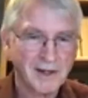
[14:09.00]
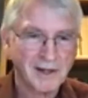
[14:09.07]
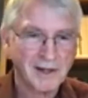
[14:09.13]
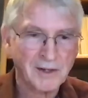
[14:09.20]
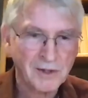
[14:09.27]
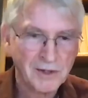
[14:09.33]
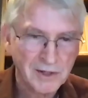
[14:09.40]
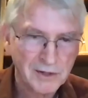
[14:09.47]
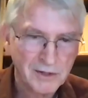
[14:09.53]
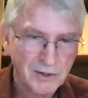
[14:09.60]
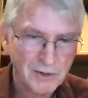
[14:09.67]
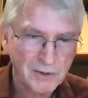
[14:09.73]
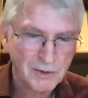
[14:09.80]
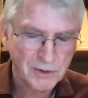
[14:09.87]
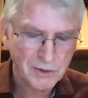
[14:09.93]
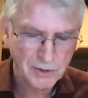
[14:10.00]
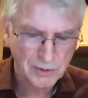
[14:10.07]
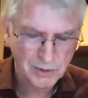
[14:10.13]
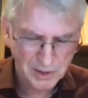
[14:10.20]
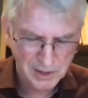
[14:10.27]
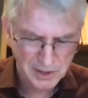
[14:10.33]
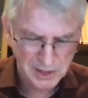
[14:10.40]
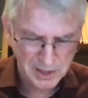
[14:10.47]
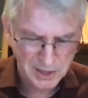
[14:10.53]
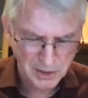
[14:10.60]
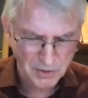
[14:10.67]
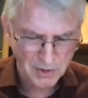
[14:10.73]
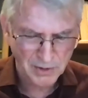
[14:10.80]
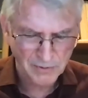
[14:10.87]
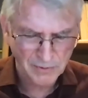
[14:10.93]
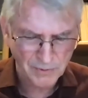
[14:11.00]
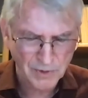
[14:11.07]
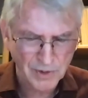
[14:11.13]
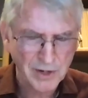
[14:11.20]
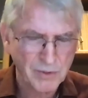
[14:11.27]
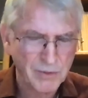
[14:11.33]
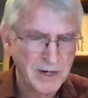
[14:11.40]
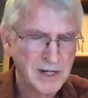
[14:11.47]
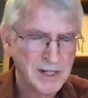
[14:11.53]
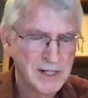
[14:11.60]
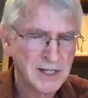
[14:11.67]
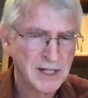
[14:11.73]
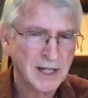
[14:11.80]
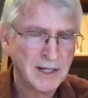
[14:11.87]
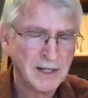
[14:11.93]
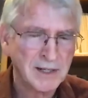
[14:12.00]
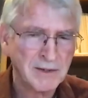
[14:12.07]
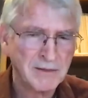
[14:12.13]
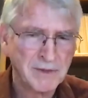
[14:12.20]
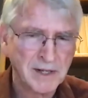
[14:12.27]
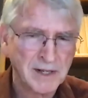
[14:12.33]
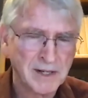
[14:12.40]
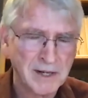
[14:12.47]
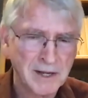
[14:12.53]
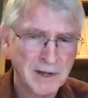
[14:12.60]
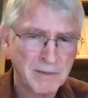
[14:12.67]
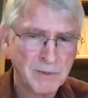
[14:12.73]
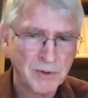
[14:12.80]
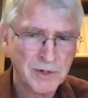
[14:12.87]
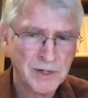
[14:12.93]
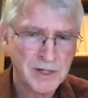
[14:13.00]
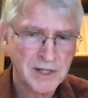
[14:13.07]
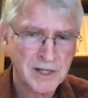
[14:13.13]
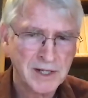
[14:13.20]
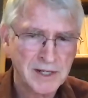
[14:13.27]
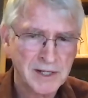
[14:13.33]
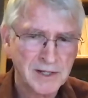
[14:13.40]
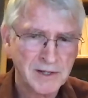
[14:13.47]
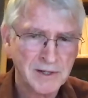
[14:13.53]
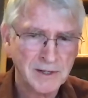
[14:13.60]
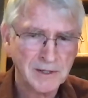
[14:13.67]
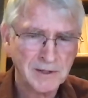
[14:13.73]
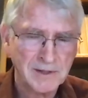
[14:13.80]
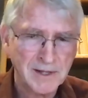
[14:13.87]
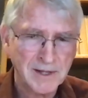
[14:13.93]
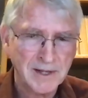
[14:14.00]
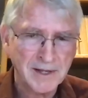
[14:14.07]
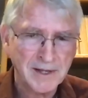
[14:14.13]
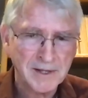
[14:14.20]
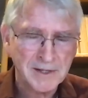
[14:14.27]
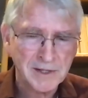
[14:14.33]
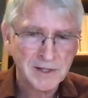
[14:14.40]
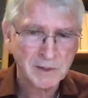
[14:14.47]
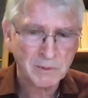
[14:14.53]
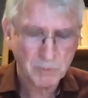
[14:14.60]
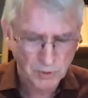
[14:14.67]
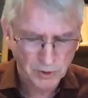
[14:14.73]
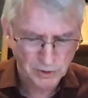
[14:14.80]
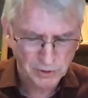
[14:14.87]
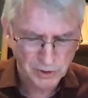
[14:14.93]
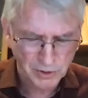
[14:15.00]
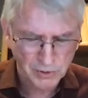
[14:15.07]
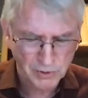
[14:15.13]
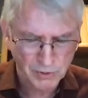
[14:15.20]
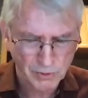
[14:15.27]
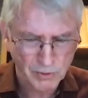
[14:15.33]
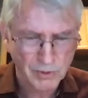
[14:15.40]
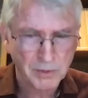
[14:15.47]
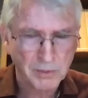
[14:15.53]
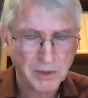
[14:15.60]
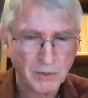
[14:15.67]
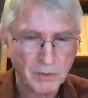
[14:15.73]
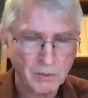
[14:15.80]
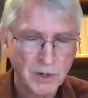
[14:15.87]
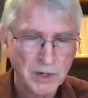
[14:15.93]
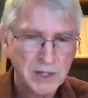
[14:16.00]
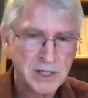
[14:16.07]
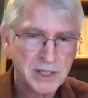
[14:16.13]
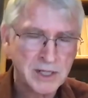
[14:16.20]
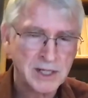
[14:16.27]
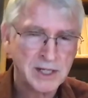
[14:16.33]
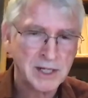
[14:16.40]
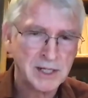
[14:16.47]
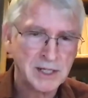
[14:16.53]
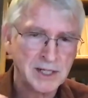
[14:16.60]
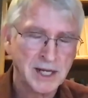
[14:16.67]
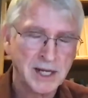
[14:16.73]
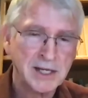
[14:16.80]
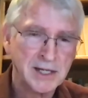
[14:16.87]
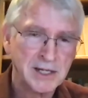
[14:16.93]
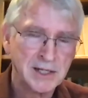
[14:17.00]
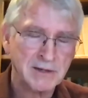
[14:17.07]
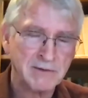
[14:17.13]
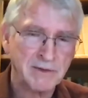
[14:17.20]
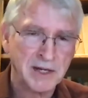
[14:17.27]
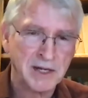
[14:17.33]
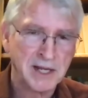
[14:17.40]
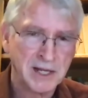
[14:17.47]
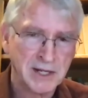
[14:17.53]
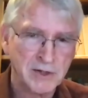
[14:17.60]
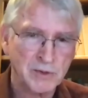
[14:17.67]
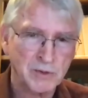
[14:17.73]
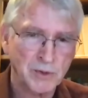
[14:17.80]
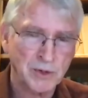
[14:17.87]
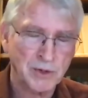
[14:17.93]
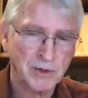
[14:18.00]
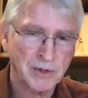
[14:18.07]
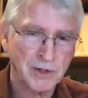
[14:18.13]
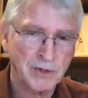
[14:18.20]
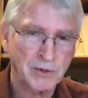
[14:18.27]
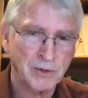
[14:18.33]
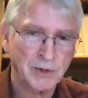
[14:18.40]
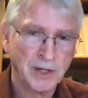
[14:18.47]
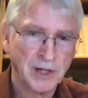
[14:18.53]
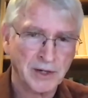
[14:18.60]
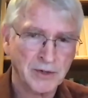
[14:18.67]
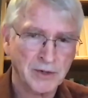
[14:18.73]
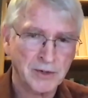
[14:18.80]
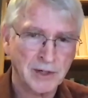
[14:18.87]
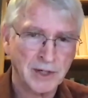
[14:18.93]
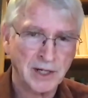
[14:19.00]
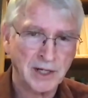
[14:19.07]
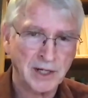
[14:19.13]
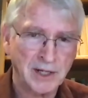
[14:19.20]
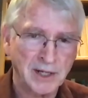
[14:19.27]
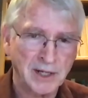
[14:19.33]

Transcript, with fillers: and do you do you consider it fully reinstated in Vietnam, or is there still some work to do? I mean, what is the status of the nuns order in your country